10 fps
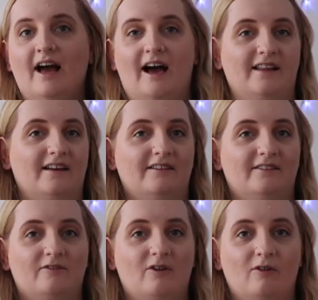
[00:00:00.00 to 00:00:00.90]
and it is
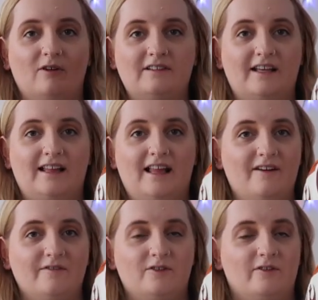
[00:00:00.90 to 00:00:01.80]
of course a
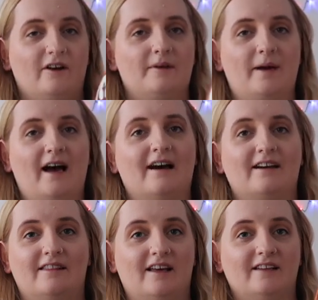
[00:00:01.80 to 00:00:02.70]
Loungefly
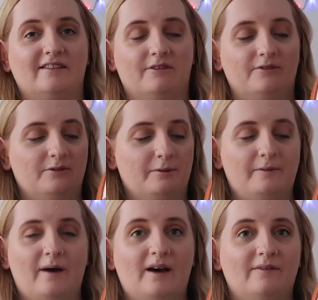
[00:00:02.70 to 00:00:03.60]
bag that is going to be
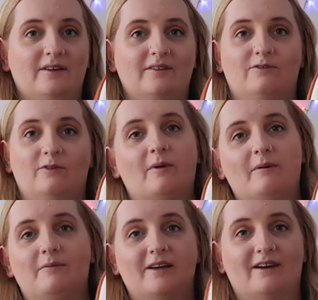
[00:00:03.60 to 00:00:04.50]
perfect for
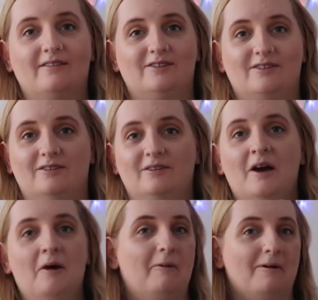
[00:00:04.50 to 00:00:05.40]
when we go to
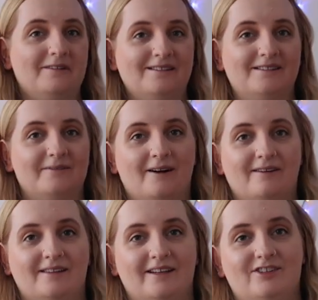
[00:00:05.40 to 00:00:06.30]
Walt Disney
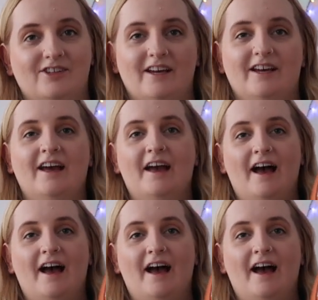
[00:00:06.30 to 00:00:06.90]
World this year.